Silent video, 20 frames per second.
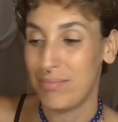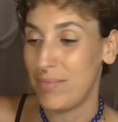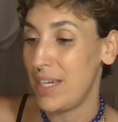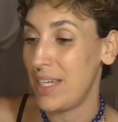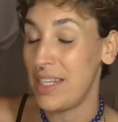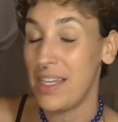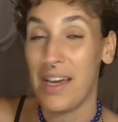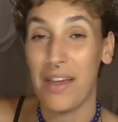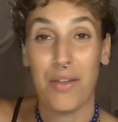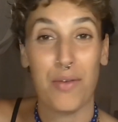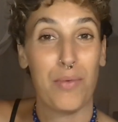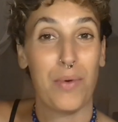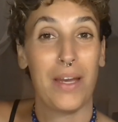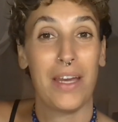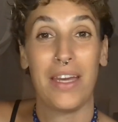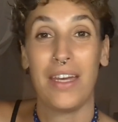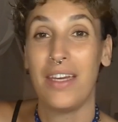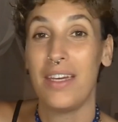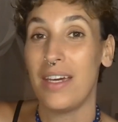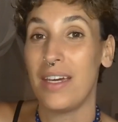any other
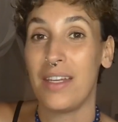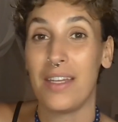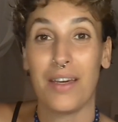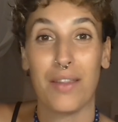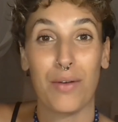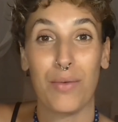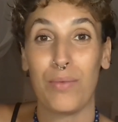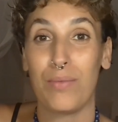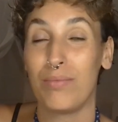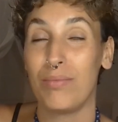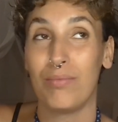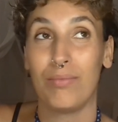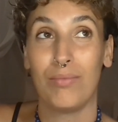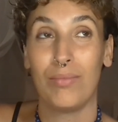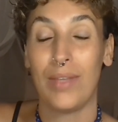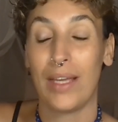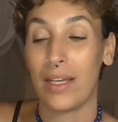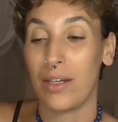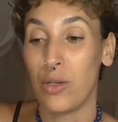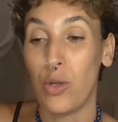way, any other,
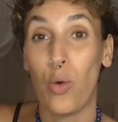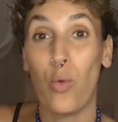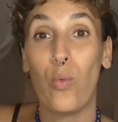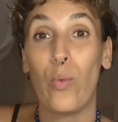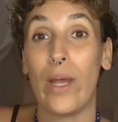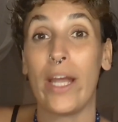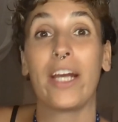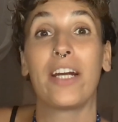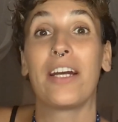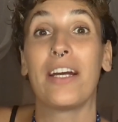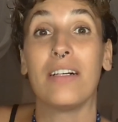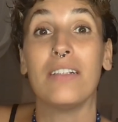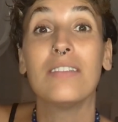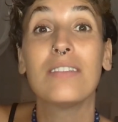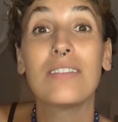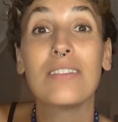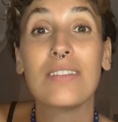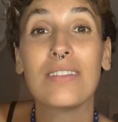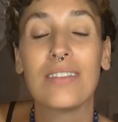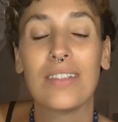like nowhere
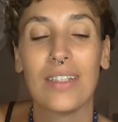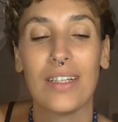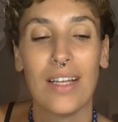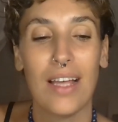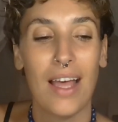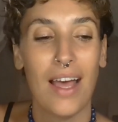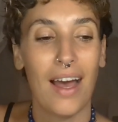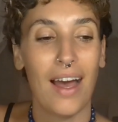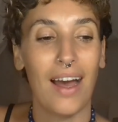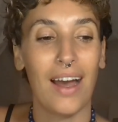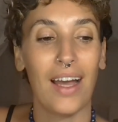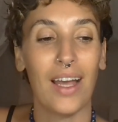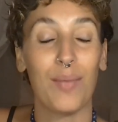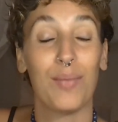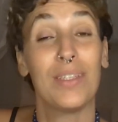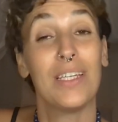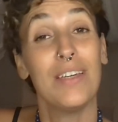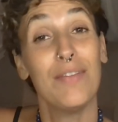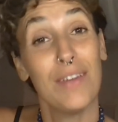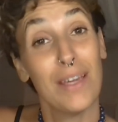else. I
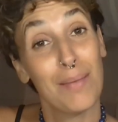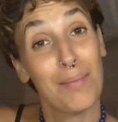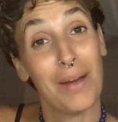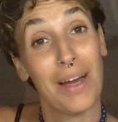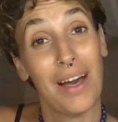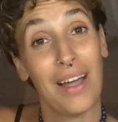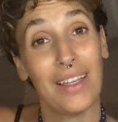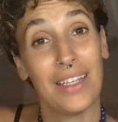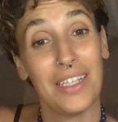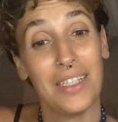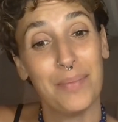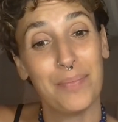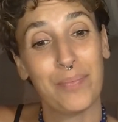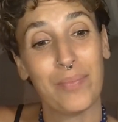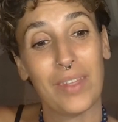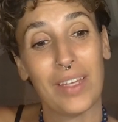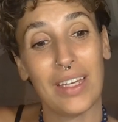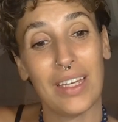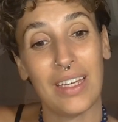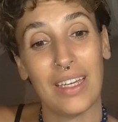am leaving Bali,
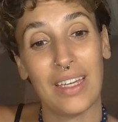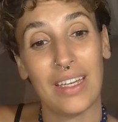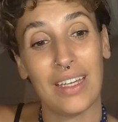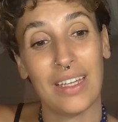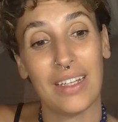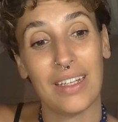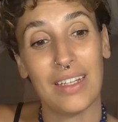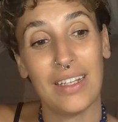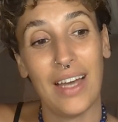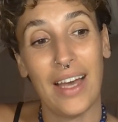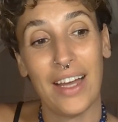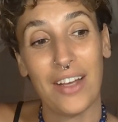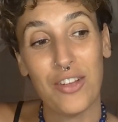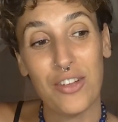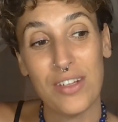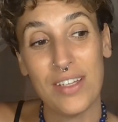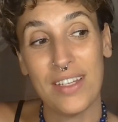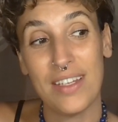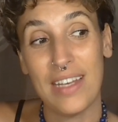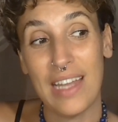and
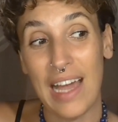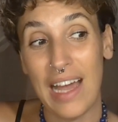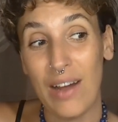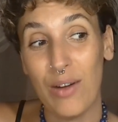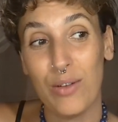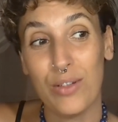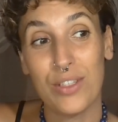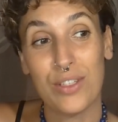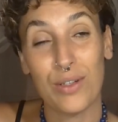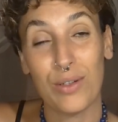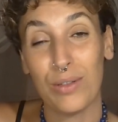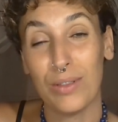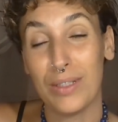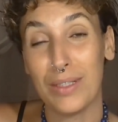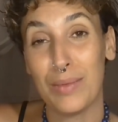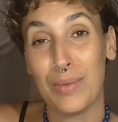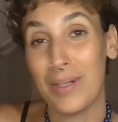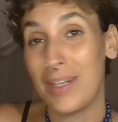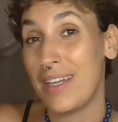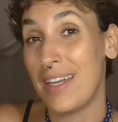actually now it's
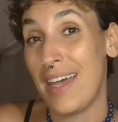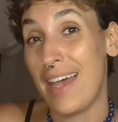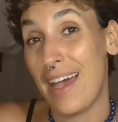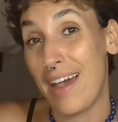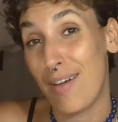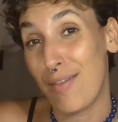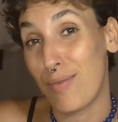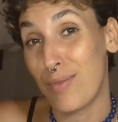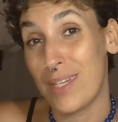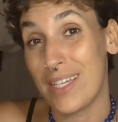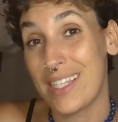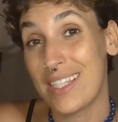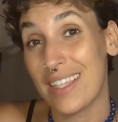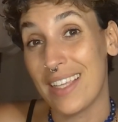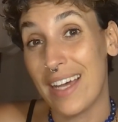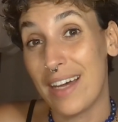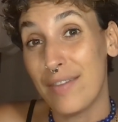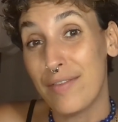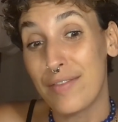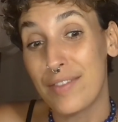only 1.5 weeks
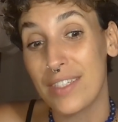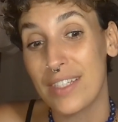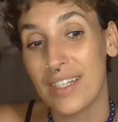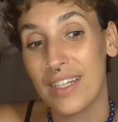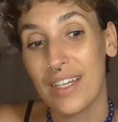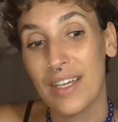left.